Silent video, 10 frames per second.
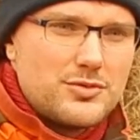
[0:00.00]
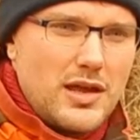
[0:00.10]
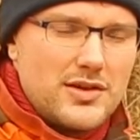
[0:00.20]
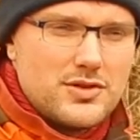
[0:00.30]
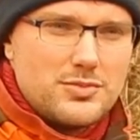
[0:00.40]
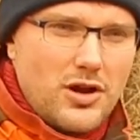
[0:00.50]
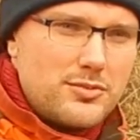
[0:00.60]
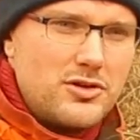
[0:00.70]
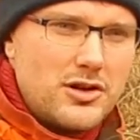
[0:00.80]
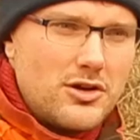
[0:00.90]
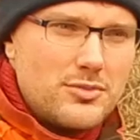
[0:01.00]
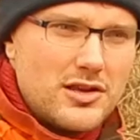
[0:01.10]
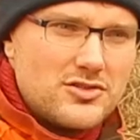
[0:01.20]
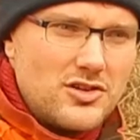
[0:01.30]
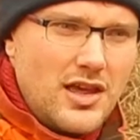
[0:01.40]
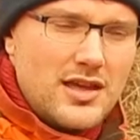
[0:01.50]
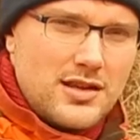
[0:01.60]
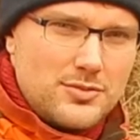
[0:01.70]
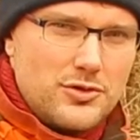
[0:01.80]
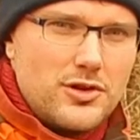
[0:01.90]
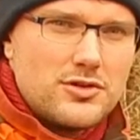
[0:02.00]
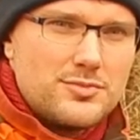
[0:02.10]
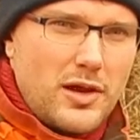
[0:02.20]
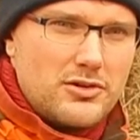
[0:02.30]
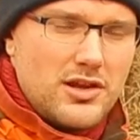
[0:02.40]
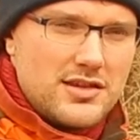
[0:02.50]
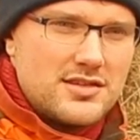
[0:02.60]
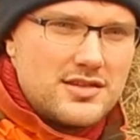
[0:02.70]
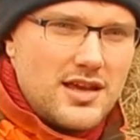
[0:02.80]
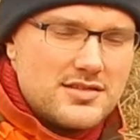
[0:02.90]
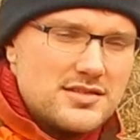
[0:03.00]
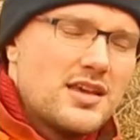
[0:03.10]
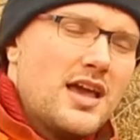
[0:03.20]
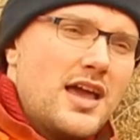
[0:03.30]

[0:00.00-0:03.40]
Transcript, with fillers: We have the primary combustion that produces pyrolysis gases,